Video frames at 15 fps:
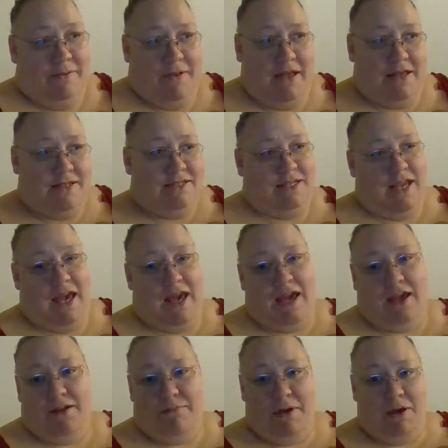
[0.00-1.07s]

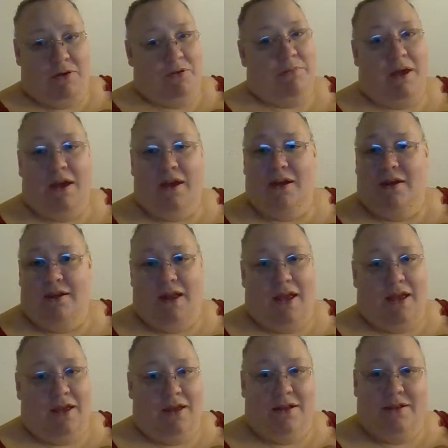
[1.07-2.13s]
SCA and Mountain Man
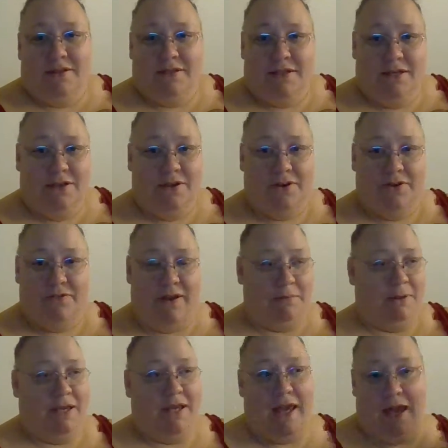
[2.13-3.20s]
and
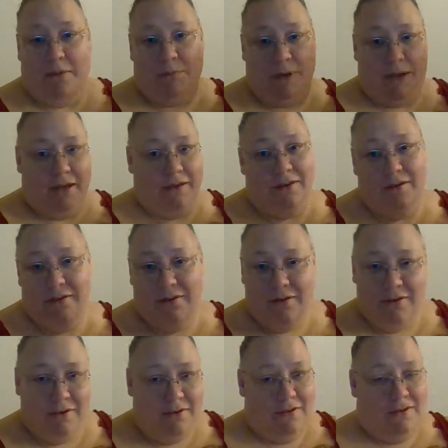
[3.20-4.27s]
family camping
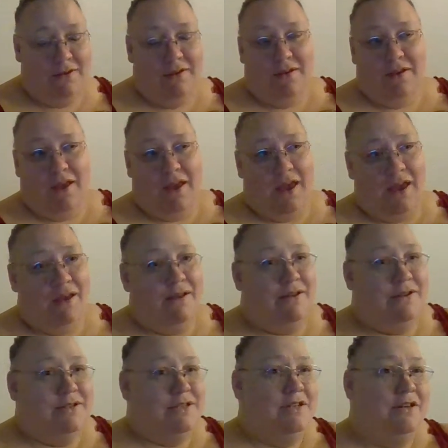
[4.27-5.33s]

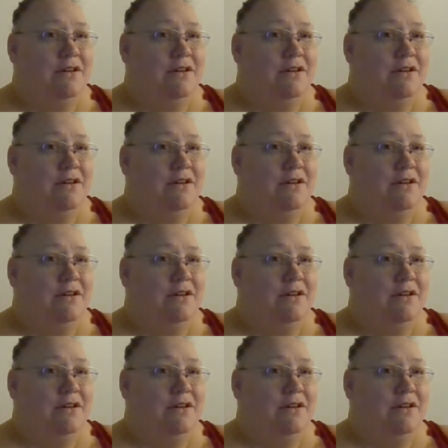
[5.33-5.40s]
and